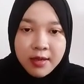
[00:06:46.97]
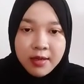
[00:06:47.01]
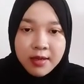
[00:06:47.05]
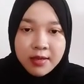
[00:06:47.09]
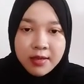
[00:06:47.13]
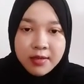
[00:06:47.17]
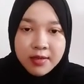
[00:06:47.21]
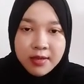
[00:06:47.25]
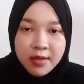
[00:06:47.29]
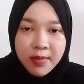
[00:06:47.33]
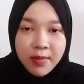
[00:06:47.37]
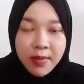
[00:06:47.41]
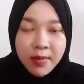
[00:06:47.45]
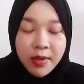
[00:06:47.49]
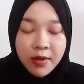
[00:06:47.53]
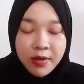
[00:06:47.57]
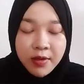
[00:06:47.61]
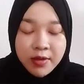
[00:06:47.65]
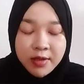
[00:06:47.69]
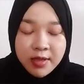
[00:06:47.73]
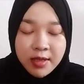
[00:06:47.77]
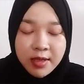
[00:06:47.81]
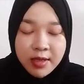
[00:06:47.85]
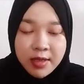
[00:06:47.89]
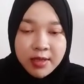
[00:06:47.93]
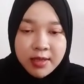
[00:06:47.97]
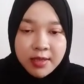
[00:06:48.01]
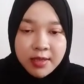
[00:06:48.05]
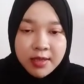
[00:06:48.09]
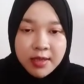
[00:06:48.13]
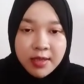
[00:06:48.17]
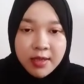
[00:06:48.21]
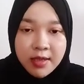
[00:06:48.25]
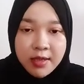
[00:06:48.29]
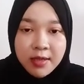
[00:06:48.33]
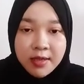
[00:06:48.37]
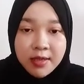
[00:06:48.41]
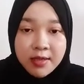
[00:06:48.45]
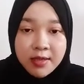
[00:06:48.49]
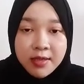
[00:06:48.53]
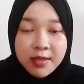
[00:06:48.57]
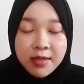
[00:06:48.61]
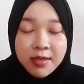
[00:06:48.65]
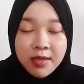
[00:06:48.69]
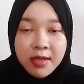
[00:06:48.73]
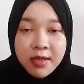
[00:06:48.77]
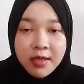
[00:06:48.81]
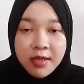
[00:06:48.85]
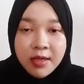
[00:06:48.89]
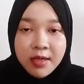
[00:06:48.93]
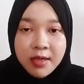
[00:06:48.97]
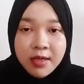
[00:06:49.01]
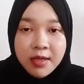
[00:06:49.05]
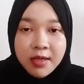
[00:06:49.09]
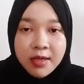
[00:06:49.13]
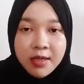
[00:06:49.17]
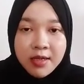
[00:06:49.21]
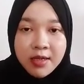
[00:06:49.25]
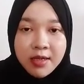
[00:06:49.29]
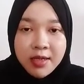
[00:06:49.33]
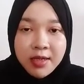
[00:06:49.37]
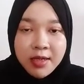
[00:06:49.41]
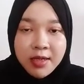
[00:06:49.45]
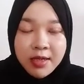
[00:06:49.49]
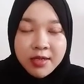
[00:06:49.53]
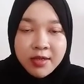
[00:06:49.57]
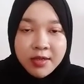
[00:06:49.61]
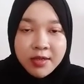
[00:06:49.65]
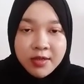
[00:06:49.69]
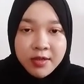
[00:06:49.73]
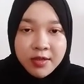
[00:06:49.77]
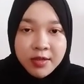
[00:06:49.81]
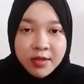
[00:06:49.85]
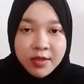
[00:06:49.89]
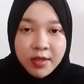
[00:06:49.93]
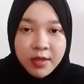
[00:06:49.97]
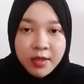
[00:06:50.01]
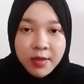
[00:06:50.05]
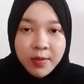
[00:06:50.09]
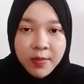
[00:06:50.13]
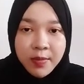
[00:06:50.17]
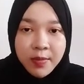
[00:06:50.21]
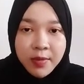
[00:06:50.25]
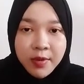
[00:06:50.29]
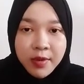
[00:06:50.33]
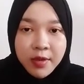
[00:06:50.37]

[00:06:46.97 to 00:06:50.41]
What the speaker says: Symbiosis is a relationship